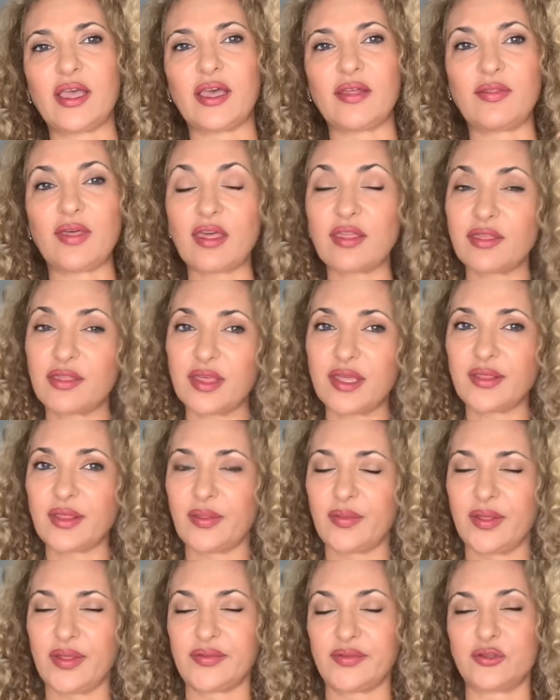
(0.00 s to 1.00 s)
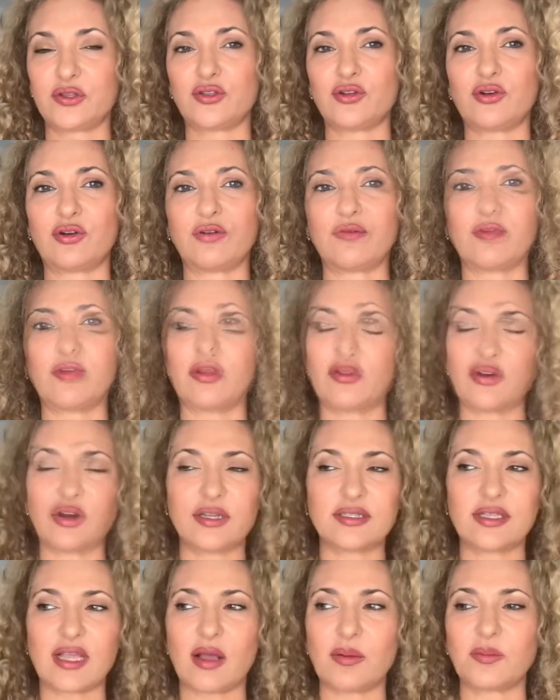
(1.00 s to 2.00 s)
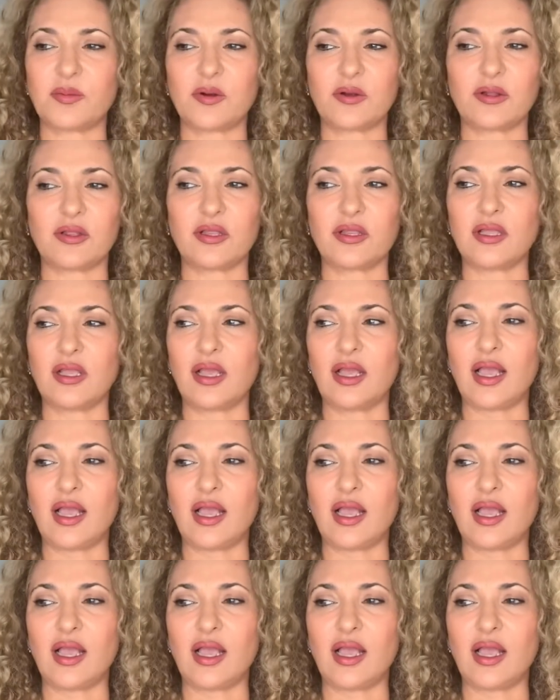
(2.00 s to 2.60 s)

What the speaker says: they think that they deserve. For example,